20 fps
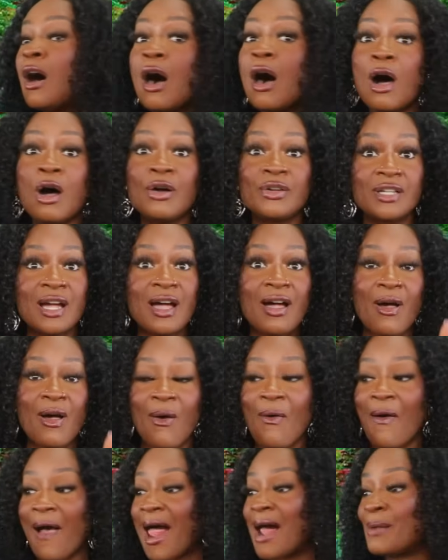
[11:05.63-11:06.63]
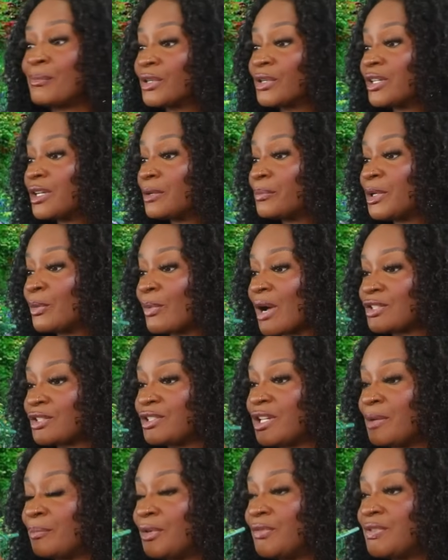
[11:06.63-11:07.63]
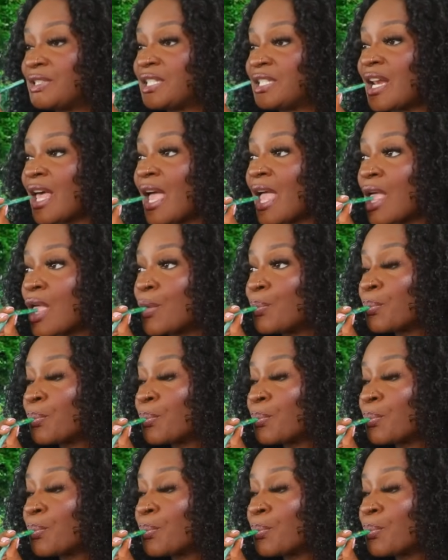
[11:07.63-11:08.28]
Oh, y'all, I'm going to be watching that movie tonight.